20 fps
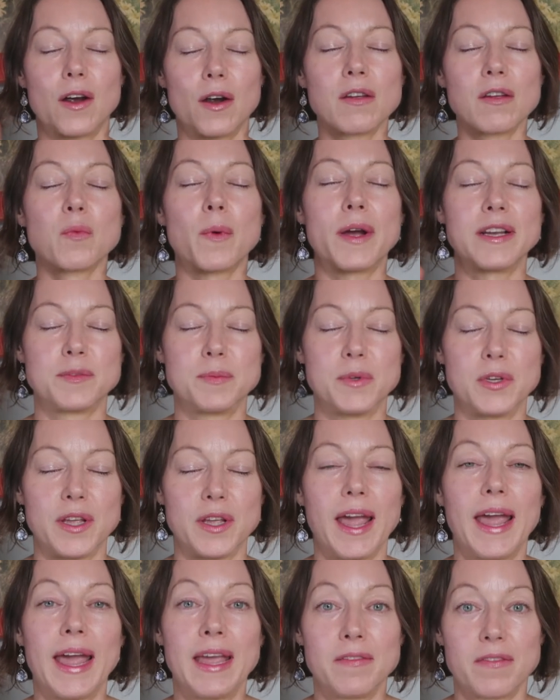Earthwise
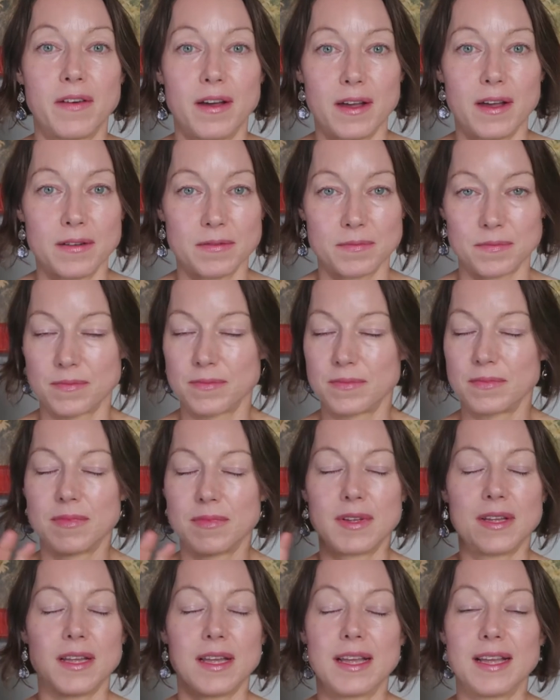Beauty, Ava,
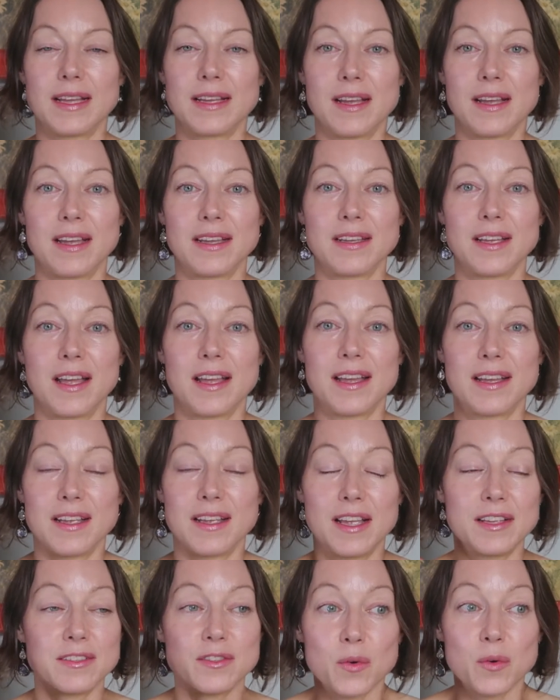
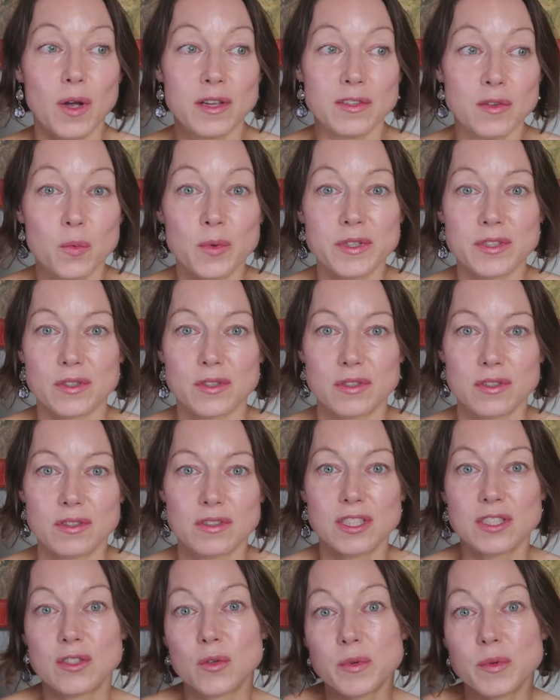is a
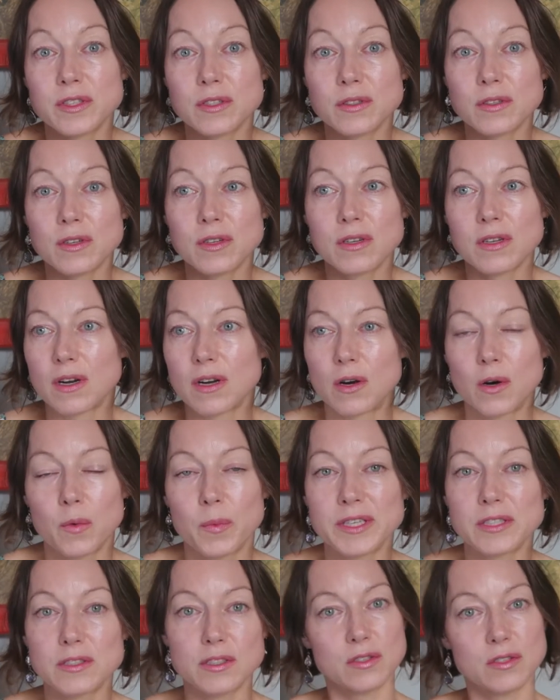wizard. She's a wizard or a
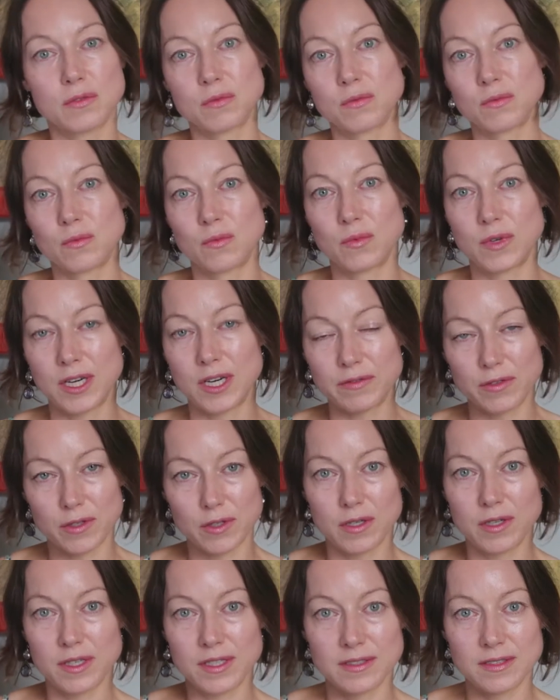witch,
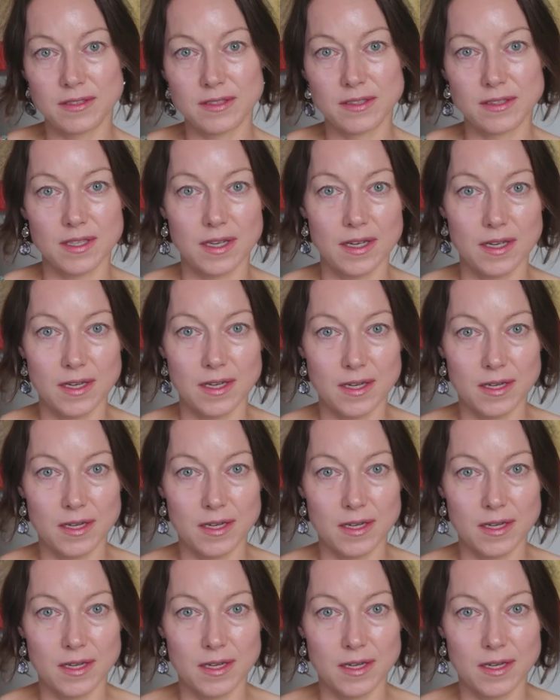whatever is